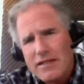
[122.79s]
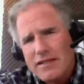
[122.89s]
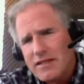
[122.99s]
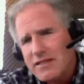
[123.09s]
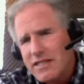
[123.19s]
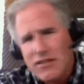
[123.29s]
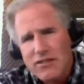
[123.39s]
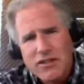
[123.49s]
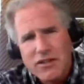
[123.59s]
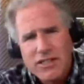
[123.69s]
a senior
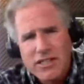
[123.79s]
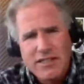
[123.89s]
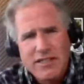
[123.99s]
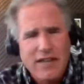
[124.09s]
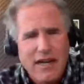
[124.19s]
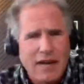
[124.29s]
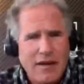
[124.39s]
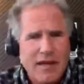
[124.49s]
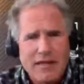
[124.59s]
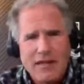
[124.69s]
associate at the time
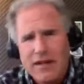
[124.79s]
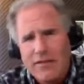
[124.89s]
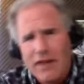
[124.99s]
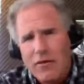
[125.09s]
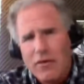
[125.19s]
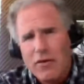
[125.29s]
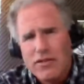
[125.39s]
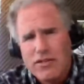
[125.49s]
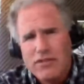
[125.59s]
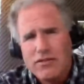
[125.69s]
that if I were
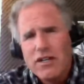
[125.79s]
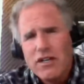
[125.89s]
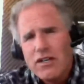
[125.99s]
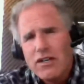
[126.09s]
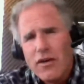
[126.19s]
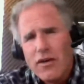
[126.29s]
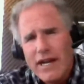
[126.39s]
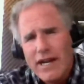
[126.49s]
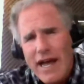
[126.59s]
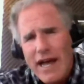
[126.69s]
to go in
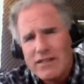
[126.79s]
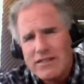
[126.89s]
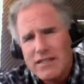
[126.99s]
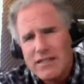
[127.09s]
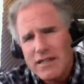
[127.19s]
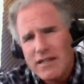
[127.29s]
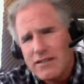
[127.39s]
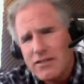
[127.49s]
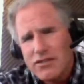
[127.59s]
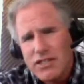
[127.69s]
house as a
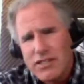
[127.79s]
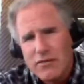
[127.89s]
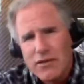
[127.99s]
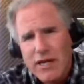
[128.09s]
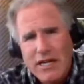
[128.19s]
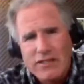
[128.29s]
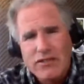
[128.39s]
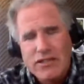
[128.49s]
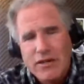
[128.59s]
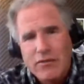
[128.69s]
associate general counsel or
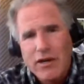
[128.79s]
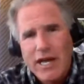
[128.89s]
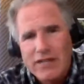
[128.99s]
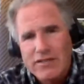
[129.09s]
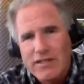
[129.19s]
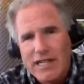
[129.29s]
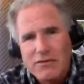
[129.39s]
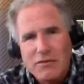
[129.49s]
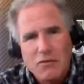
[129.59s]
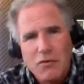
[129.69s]
general counsel that's
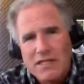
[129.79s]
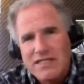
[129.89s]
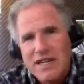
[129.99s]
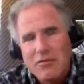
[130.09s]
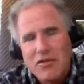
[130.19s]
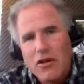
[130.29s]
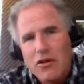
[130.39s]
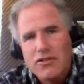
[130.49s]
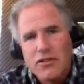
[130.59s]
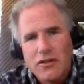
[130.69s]
one step
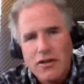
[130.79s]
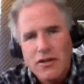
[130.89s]
closer